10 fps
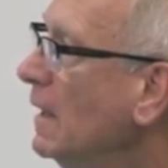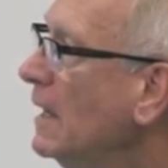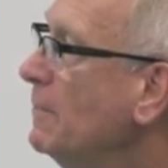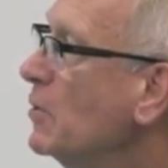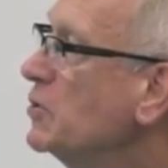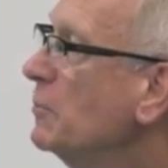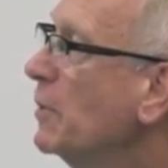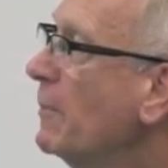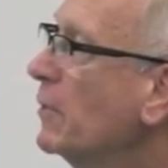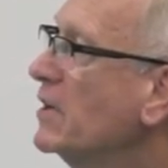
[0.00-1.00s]
Emotional
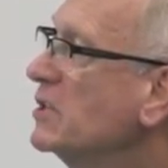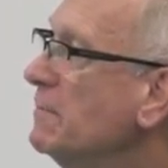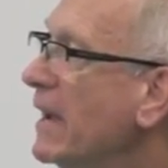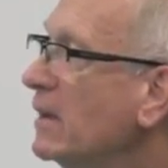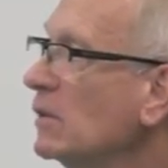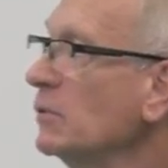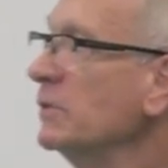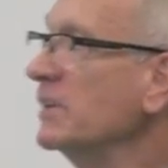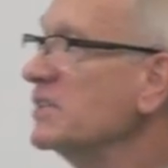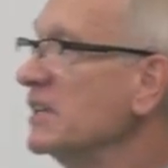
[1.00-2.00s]
preparation may
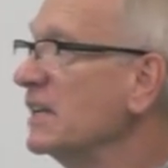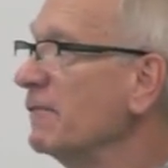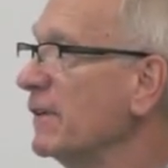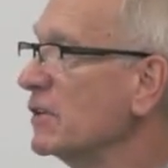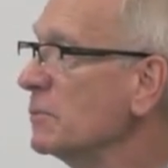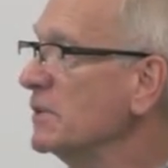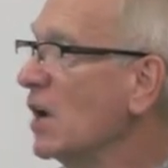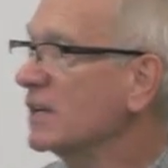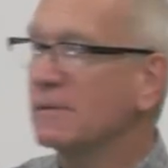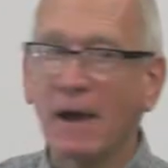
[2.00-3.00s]
include listening to fears, we
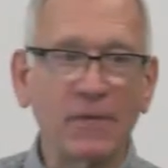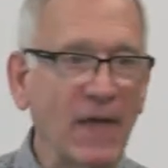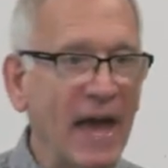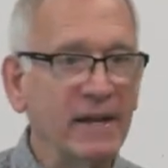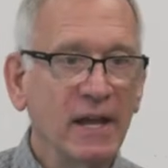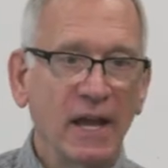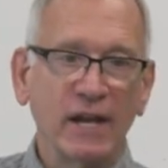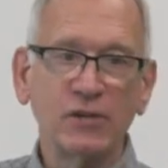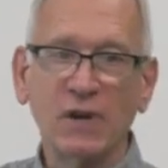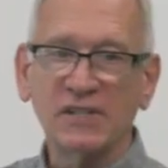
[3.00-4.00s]
talked about that,
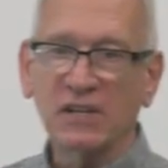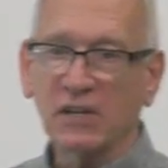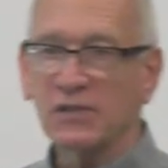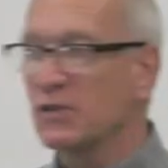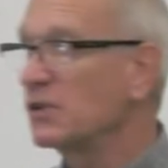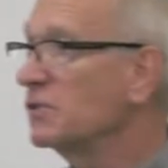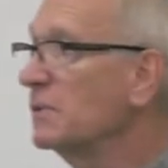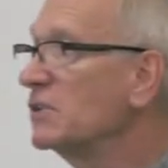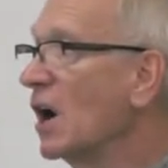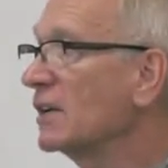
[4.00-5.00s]
and addressing concerns,
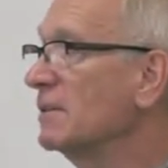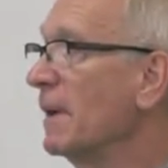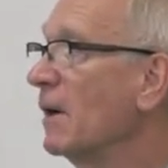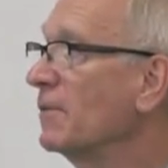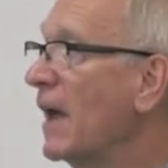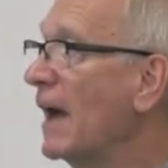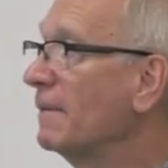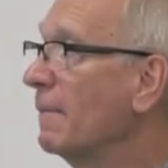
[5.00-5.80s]
we talked about that.